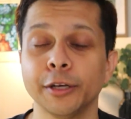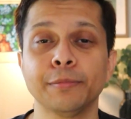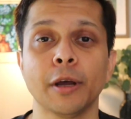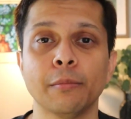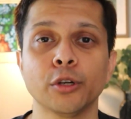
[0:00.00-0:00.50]

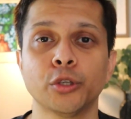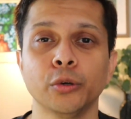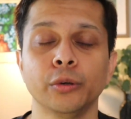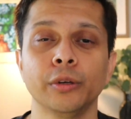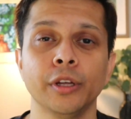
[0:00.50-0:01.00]
Tip number
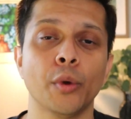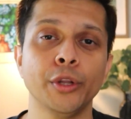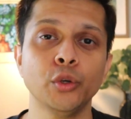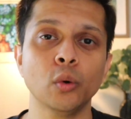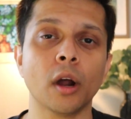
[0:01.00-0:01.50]
two,
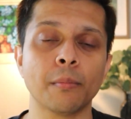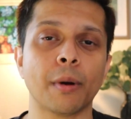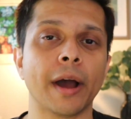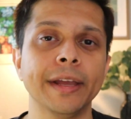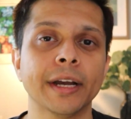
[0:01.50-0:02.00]
when you are
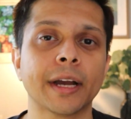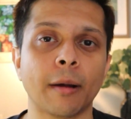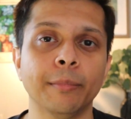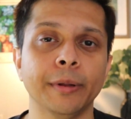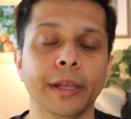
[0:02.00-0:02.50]
buying a
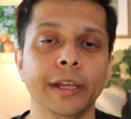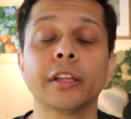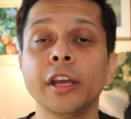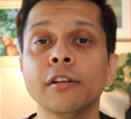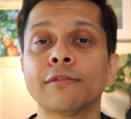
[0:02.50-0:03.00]
company,
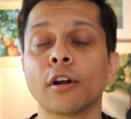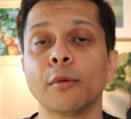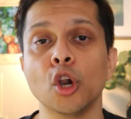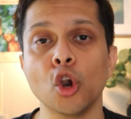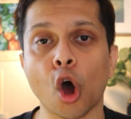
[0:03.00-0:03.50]
think
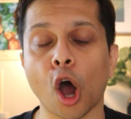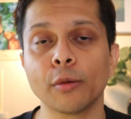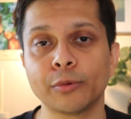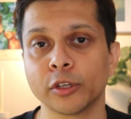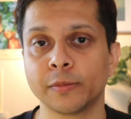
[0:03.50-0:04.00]
from a
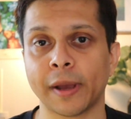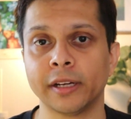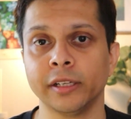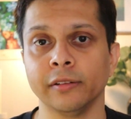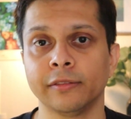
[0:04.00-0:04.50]
long
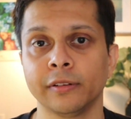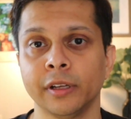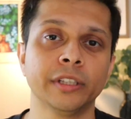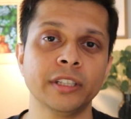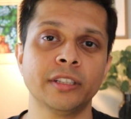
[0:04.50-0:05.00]
perspective.
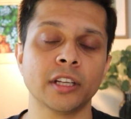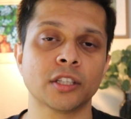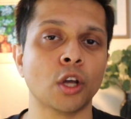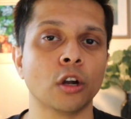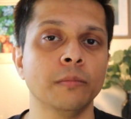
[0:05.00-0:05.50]
This
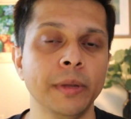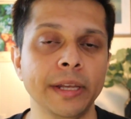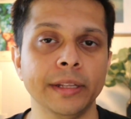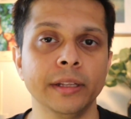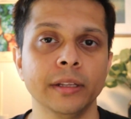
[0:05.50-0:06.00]
does not
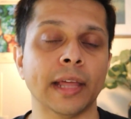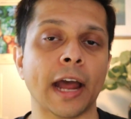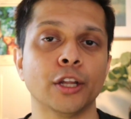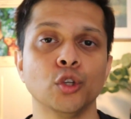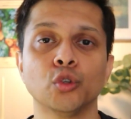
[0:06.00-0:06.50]
mean
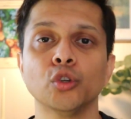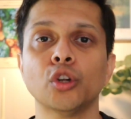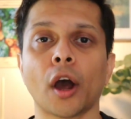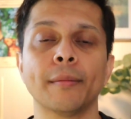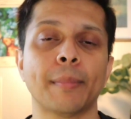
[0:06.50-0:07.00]
that you do
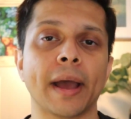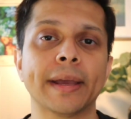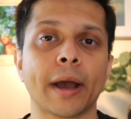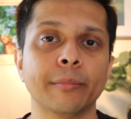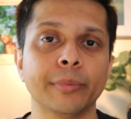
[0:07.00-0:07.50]
not buy
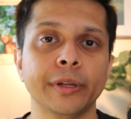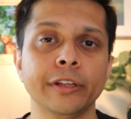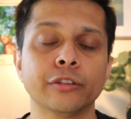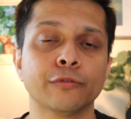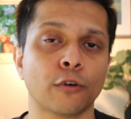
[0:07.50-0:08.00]

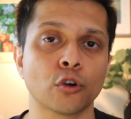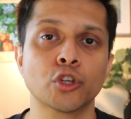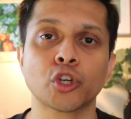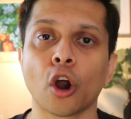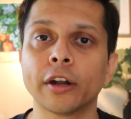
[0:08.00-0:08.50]
companies for
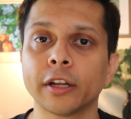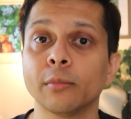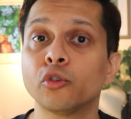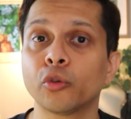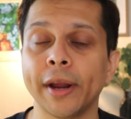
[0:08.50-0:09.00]

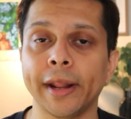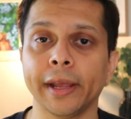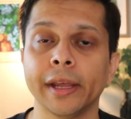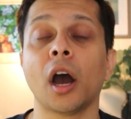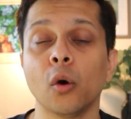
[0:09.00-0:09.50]
short-term
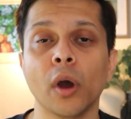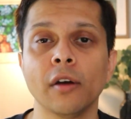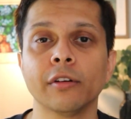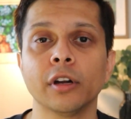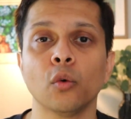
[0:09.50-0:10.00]
trading.
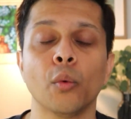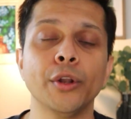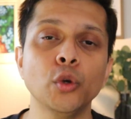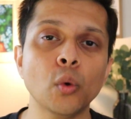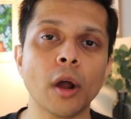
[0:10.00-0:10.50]
However, when
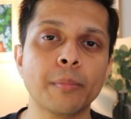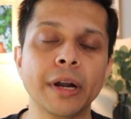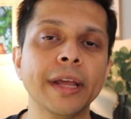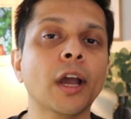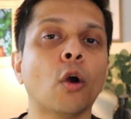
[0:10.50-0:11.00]
you are
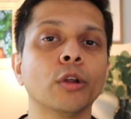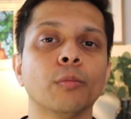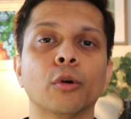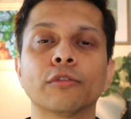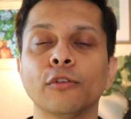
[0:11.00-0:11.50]
building out your
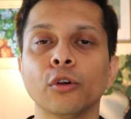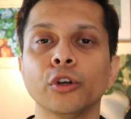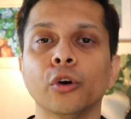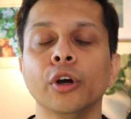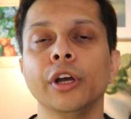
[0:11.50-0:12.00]

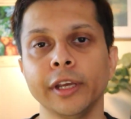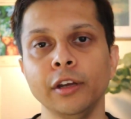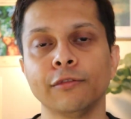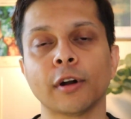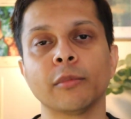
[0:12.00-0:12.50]
portfolio,
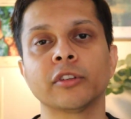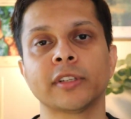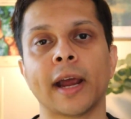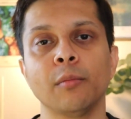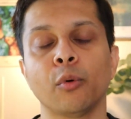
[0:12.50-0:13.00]
think from a
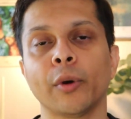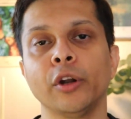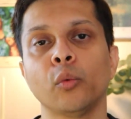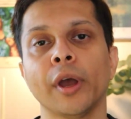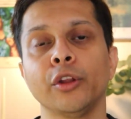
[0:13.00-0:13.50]

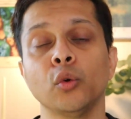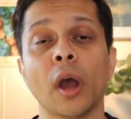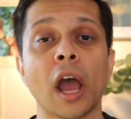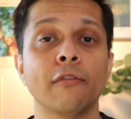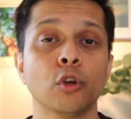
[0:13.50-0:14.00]
standpoint where you
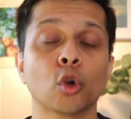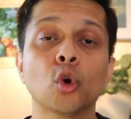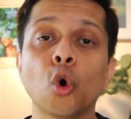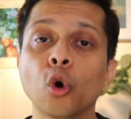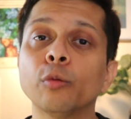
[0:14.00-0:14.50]
have your
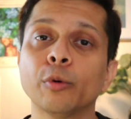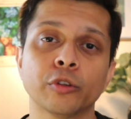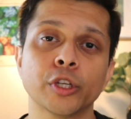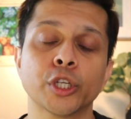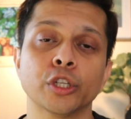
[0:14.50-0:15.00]
core
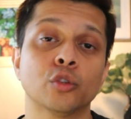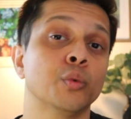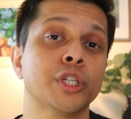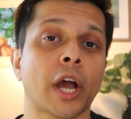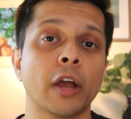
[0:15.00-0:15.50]
positions,
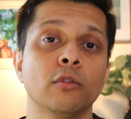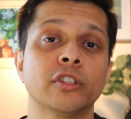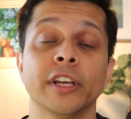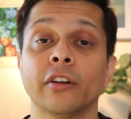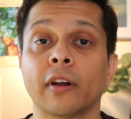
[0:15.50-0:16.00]
which would
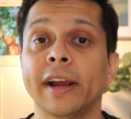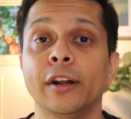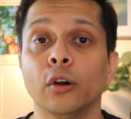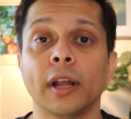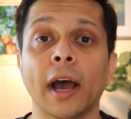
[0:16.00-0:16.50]
say ride
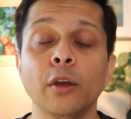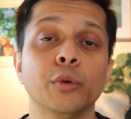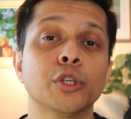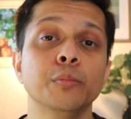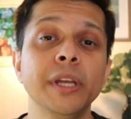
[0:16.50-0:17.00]
or die,
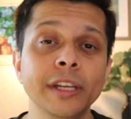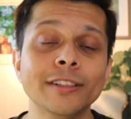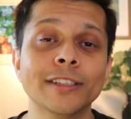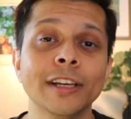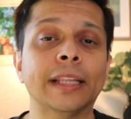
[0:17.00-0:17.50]
which
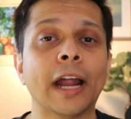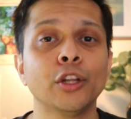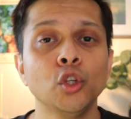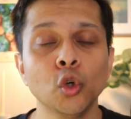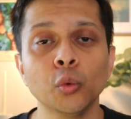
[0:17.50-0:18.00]
means
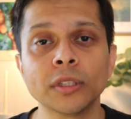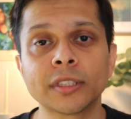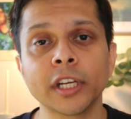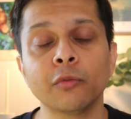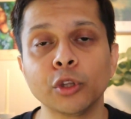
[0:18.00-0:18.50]
that you will
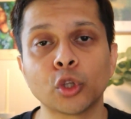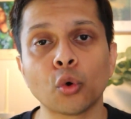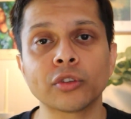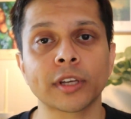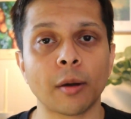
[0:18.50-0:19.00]
stick with
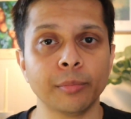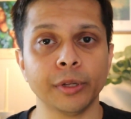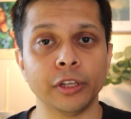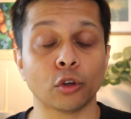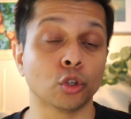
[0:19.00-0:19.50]
those
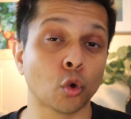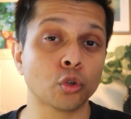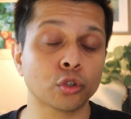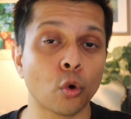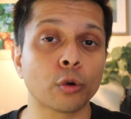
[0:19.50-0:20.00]
companies or
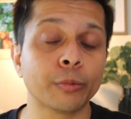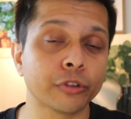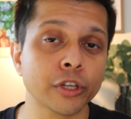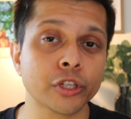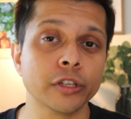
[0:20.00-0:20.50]
those core
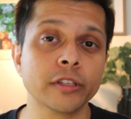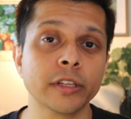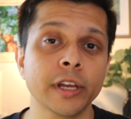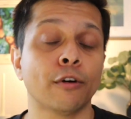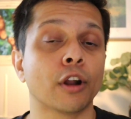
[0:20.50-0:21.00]
positions
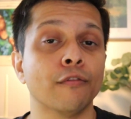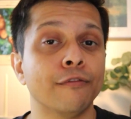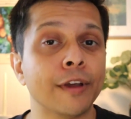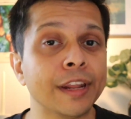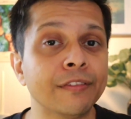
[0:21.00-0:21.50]
for a
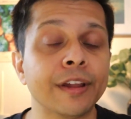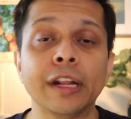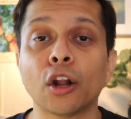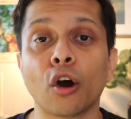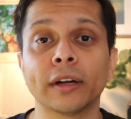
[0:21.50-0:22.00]
very,
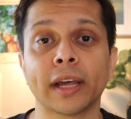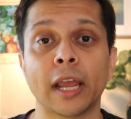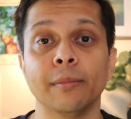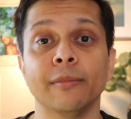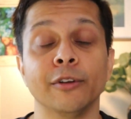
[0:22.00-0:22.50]
very long
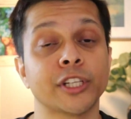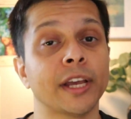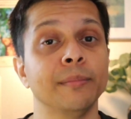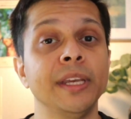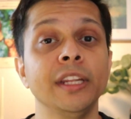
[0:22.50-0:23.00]
time, which
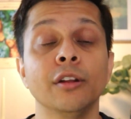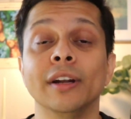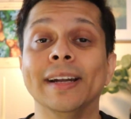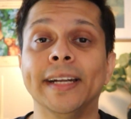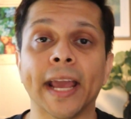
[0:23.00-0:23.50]
I mean
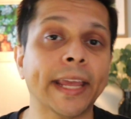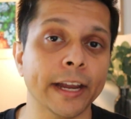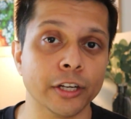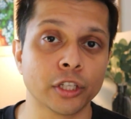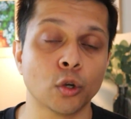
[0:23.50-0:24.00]

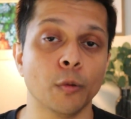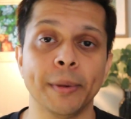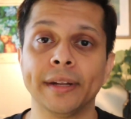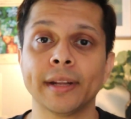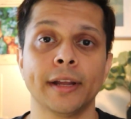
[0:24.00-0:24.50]
decades, could
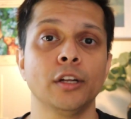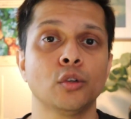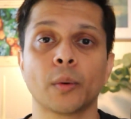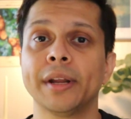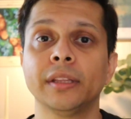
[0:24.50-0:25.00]
be 10,
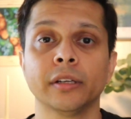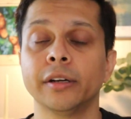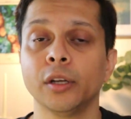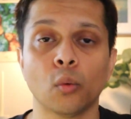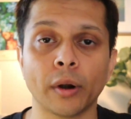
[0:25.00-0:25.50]
20,
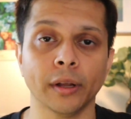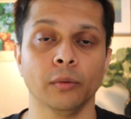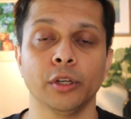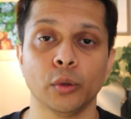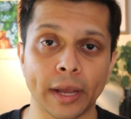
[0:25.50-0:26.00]
30,
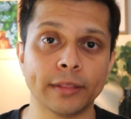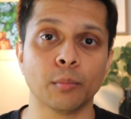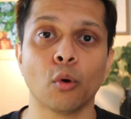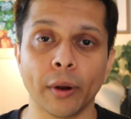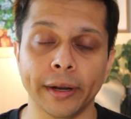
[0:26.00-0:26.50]
whatever, you get the
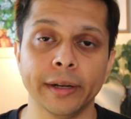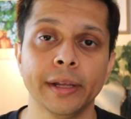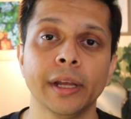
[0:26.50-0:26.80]
point.